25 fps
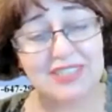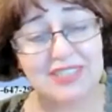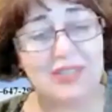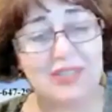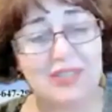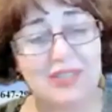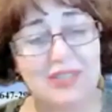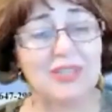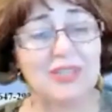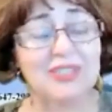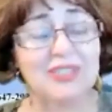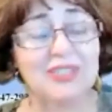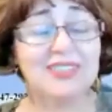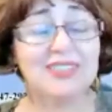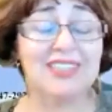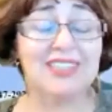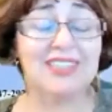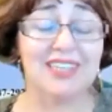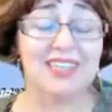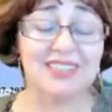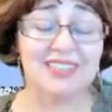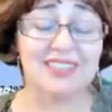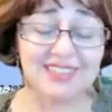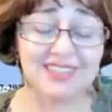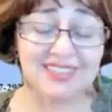a lot.
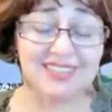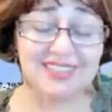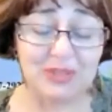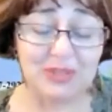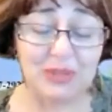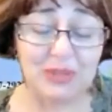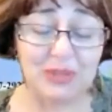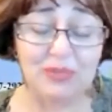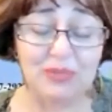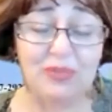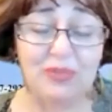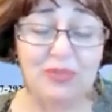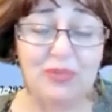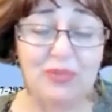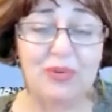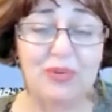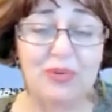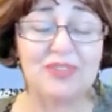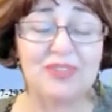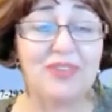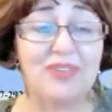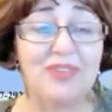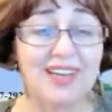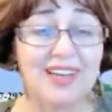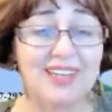Thanks a lot for
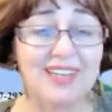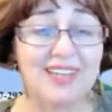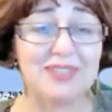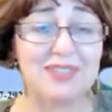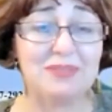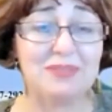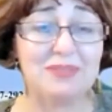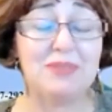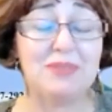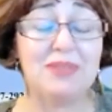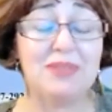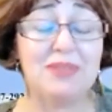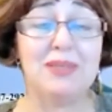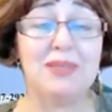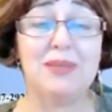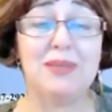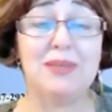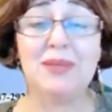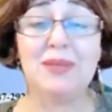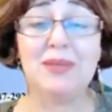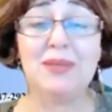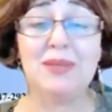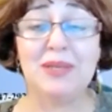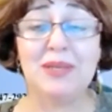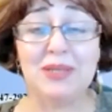inviting me
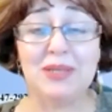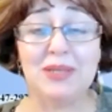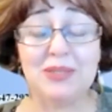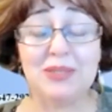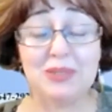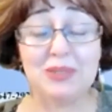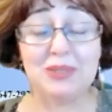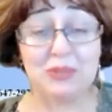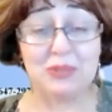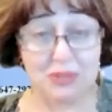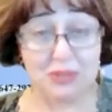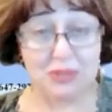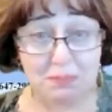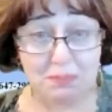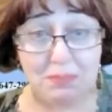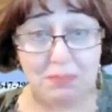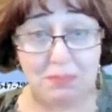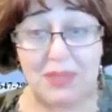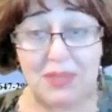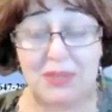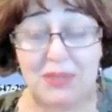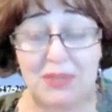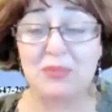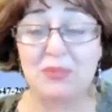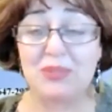to
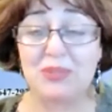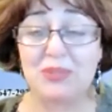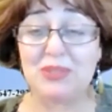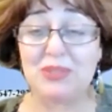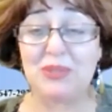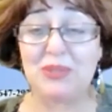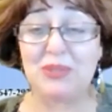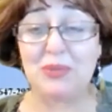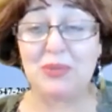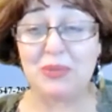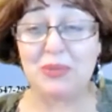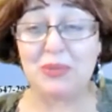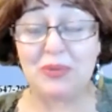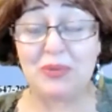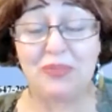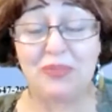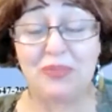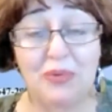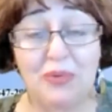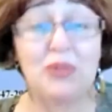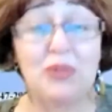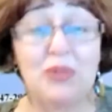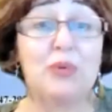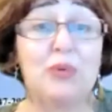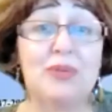speak with your
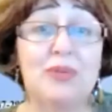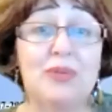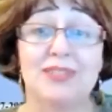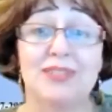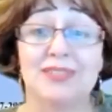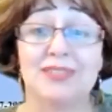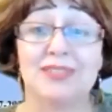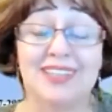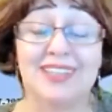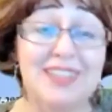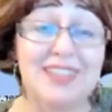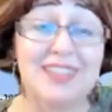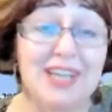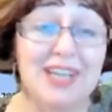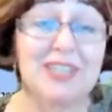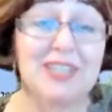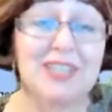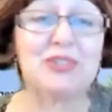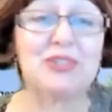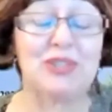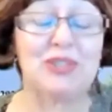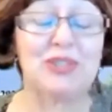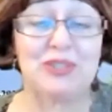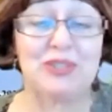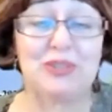followers and
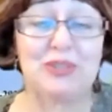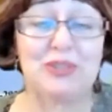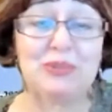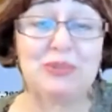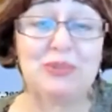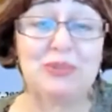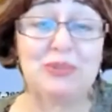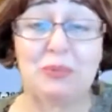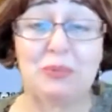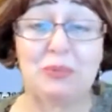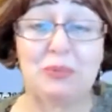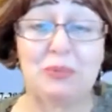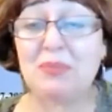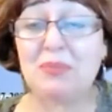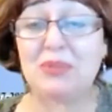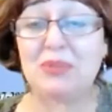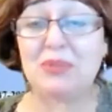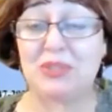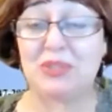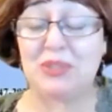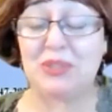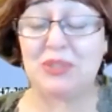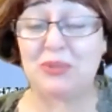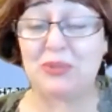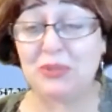actually to be with
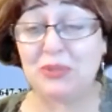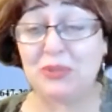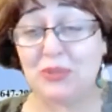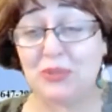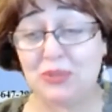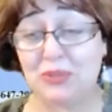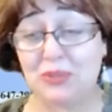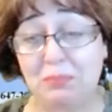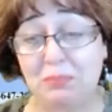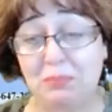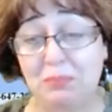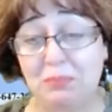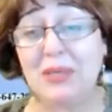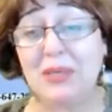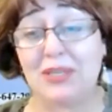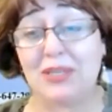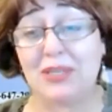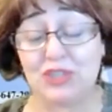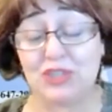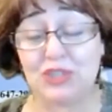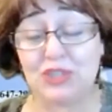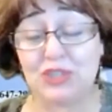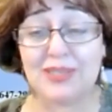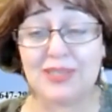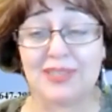you, to speak and
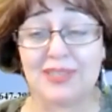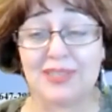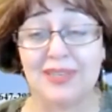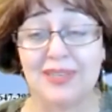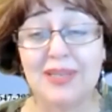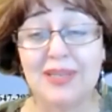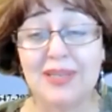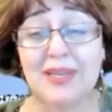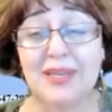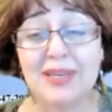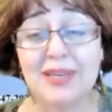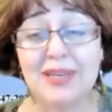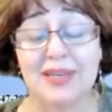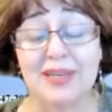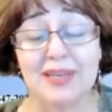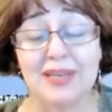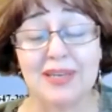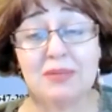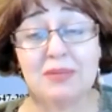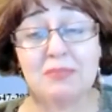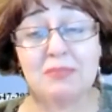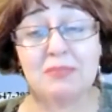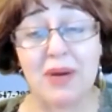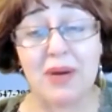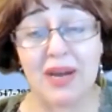share
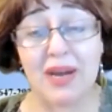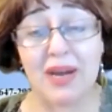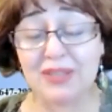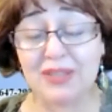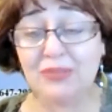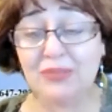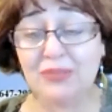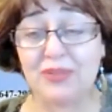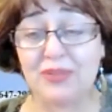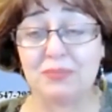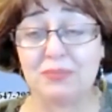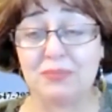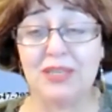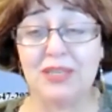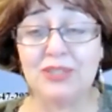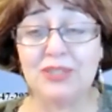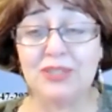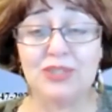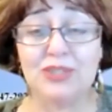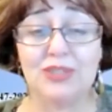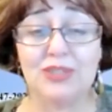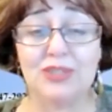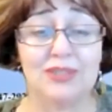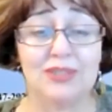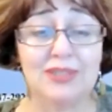my
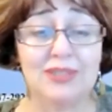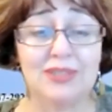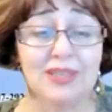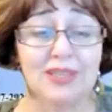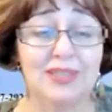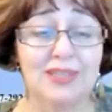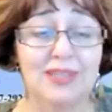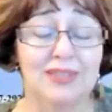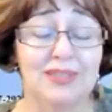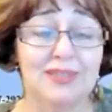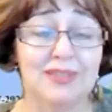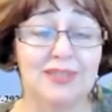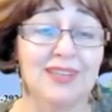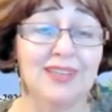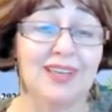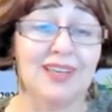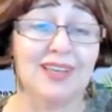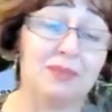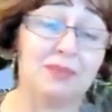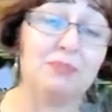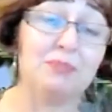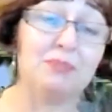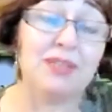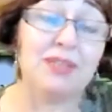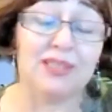information. And I
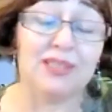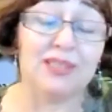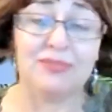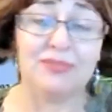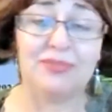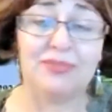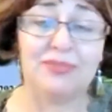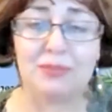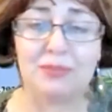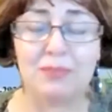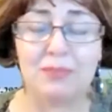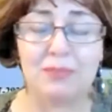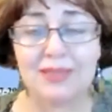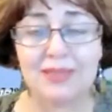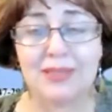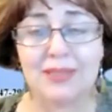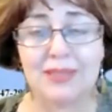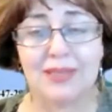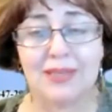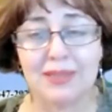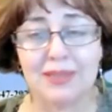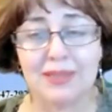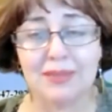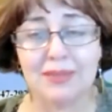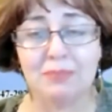believe it might
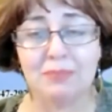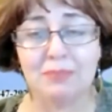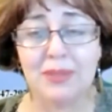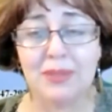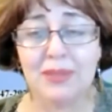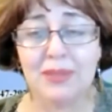help